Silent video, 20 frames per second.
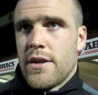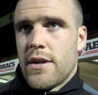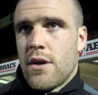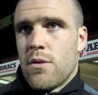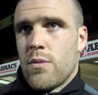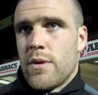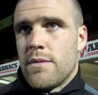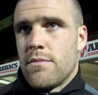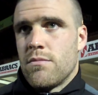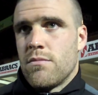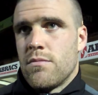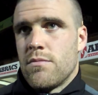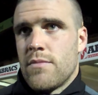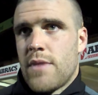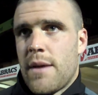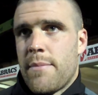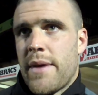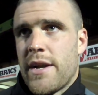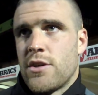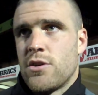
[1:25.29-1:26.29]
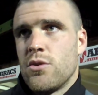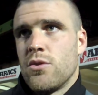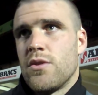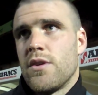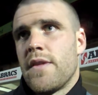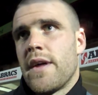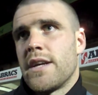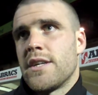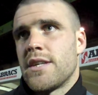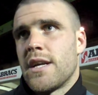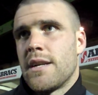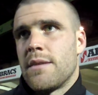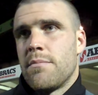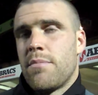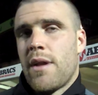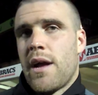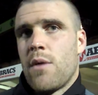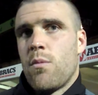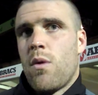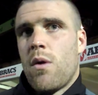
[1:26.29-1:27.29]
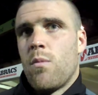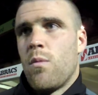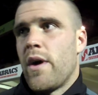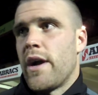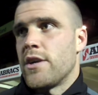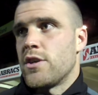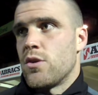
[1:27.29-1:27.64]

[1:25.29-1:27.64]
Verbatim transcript: You know we they make sure that they send play one way,